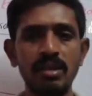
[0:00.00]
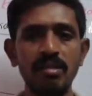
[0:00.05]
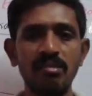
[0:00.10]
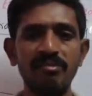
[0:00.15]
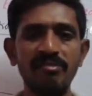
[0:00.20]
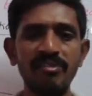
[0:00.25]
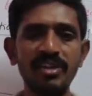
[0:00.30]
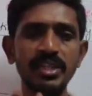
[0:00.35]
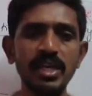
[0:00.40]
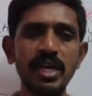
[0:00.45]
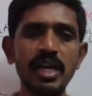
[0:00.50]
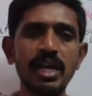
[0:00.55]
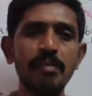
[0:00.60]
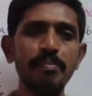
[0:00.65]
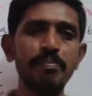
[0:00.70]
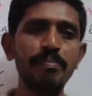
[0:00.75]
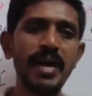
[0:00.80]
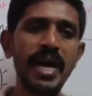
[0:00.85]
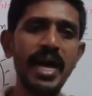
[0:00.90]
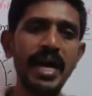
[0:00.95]
which are
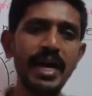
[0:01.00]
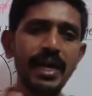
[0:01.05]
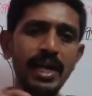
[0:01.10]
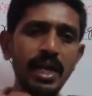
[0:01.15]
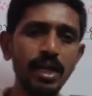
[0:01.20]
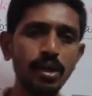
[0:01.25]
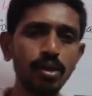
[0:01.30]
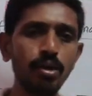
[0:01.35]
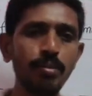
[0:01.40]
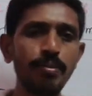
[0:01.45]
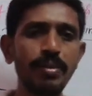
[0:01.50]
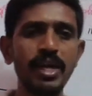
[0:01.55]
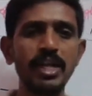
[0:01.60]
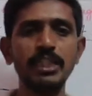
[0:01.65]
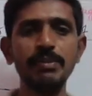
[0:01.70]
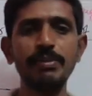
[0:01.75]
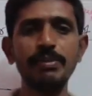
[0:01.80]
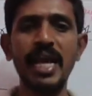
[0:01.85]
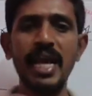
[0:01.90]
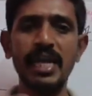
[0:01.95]
parallel to
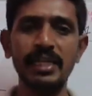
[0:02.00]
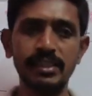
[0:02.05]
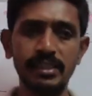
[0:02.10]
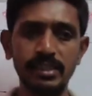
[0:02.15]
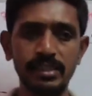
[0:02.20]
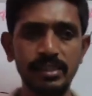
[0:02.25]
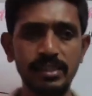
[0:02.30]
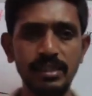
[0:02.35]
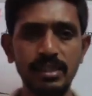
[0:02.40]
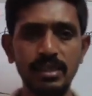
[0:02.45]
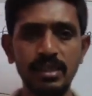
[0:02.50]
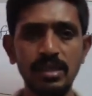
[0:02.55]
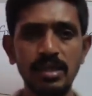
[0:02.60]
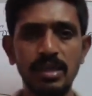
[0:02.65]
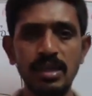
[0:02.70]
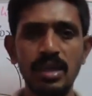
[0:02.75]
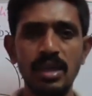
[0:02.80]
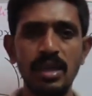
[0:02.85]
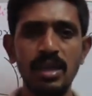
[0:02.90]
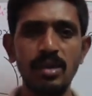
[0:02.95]
principal axis.
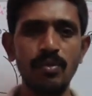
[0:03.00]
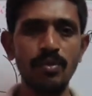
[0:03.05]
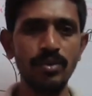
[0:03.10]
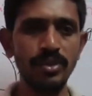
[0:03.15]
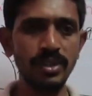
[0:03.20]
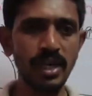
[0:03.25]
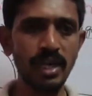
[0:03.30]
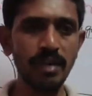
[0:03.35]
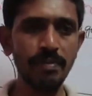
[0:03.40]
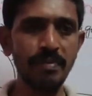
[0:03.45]
Okay,